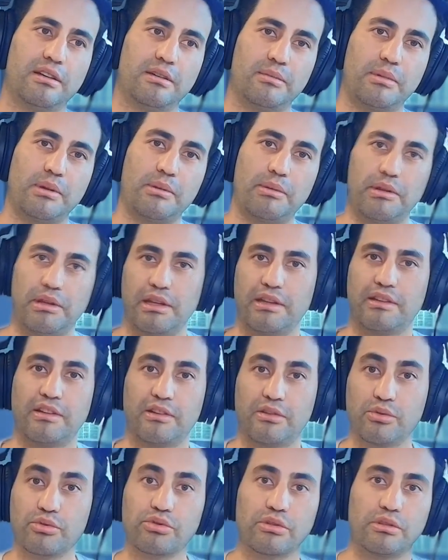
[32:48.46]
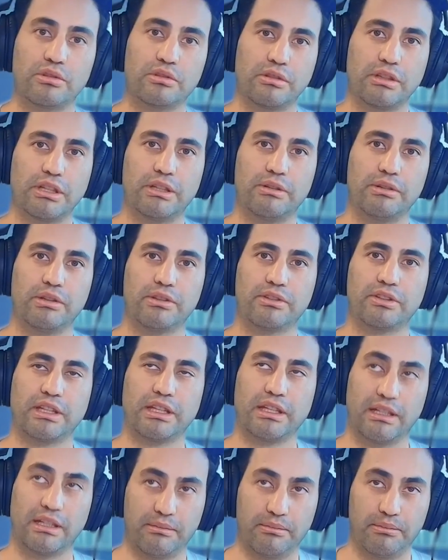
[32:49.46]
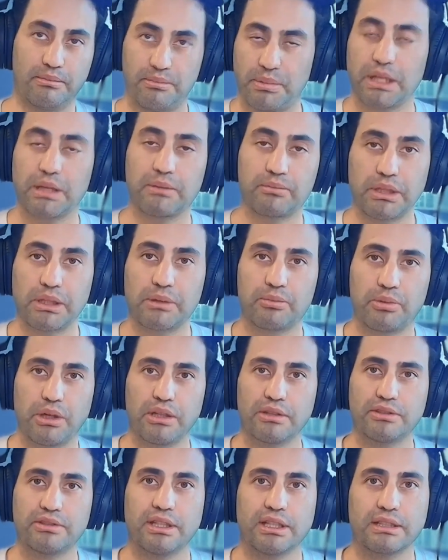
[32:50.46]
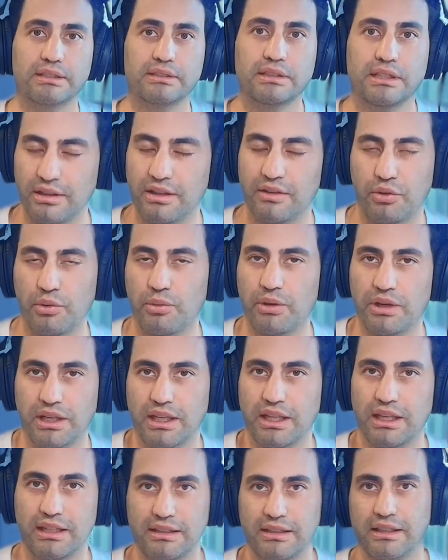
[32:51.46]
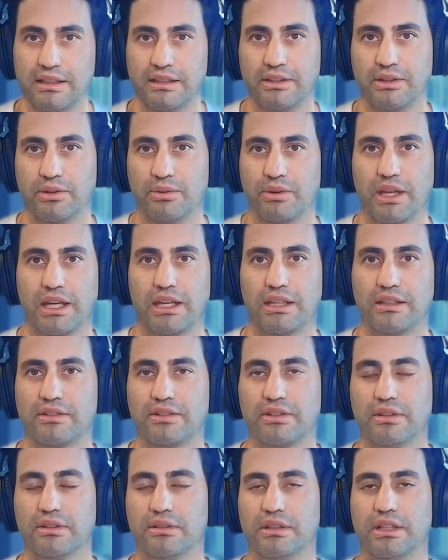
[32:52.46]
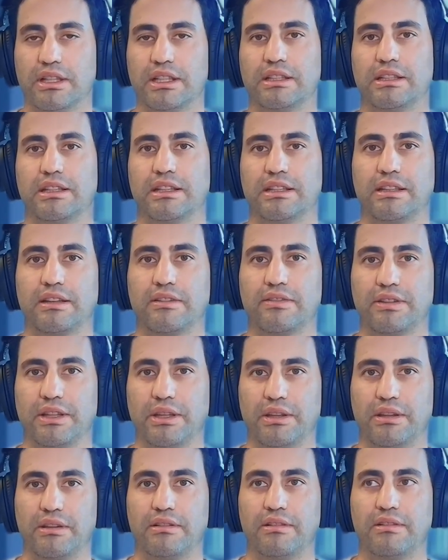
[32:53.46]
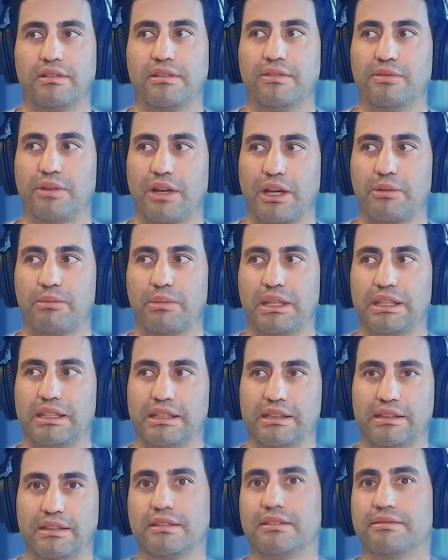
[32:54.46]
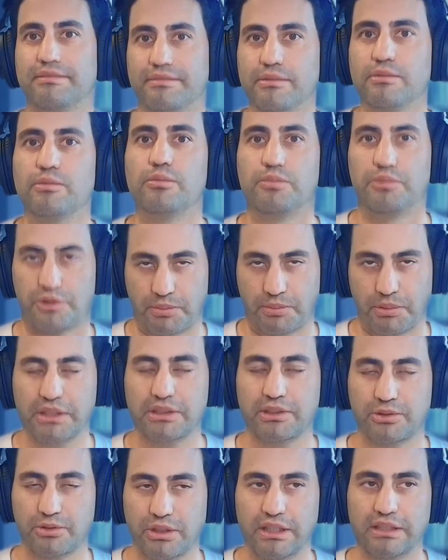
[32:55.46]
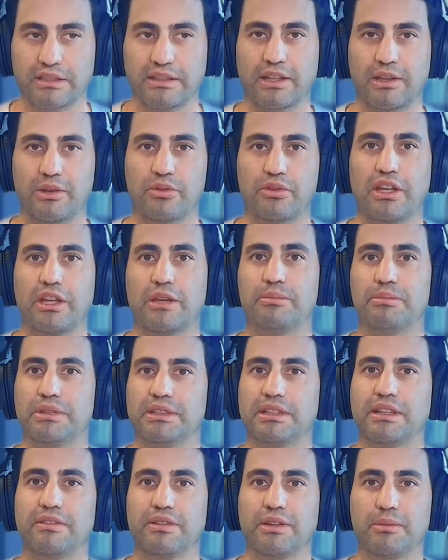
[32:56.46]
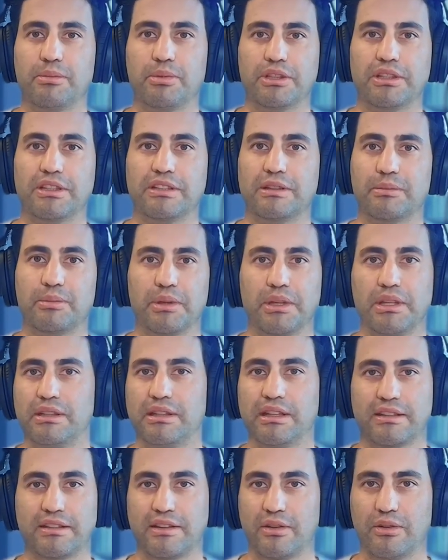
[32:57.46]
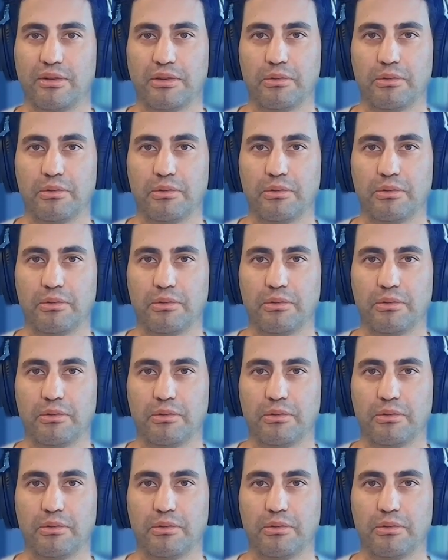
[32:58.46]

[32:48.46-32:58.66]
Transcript: maybe institutional grade real estate and big projects. If you want to get it done, you can. So I definitely recommend that. Spot the trends, like you said, but definitely participate. That's the only